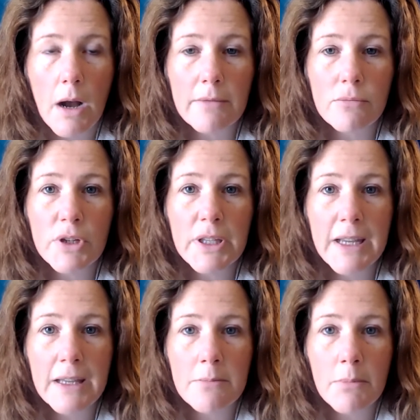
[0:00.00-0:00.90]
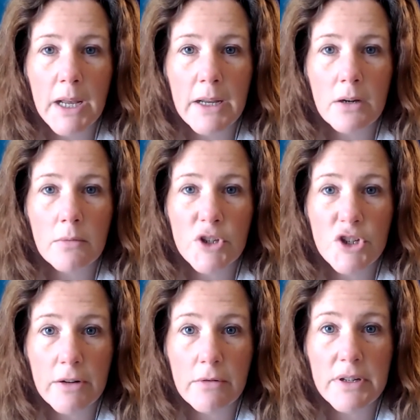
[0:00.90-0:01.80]
I really admire
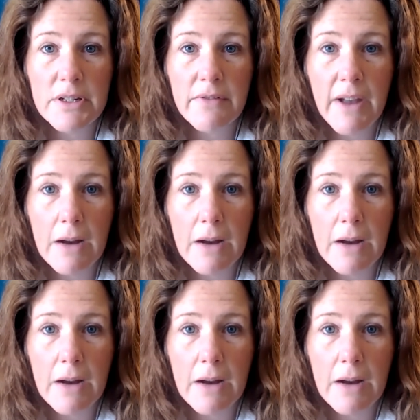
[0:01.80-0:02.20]
regenerative